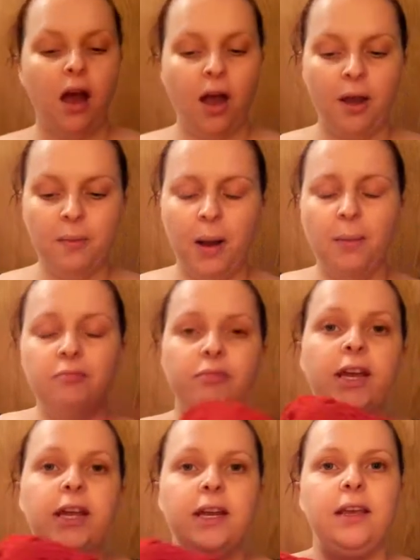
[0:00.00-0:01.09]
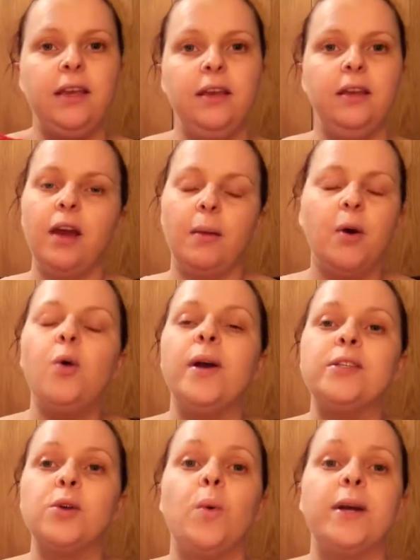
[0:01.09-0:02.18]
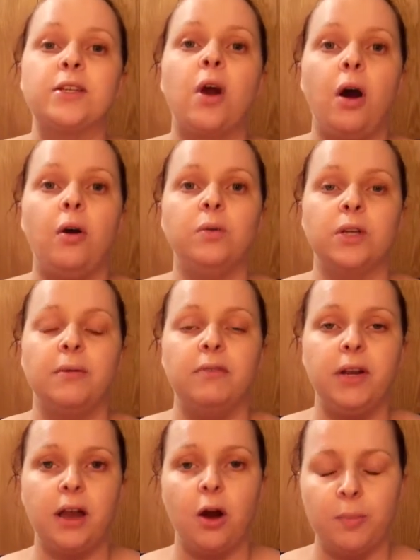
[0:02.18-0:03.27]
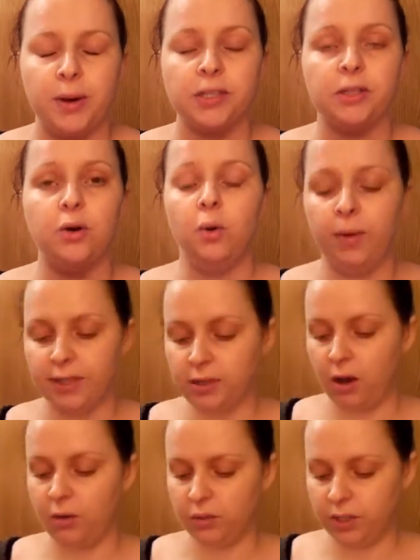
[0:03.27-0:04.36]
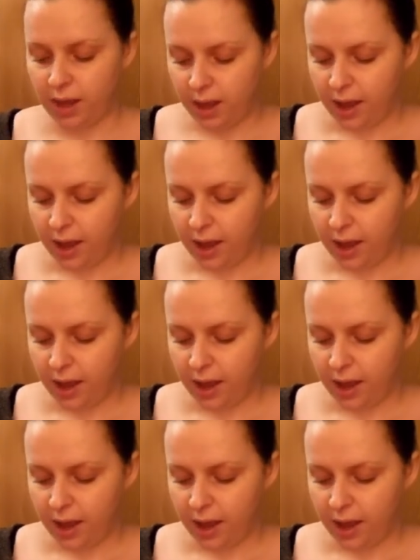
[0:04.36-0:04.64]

I'm always cold. I'm a really cold person, always cold.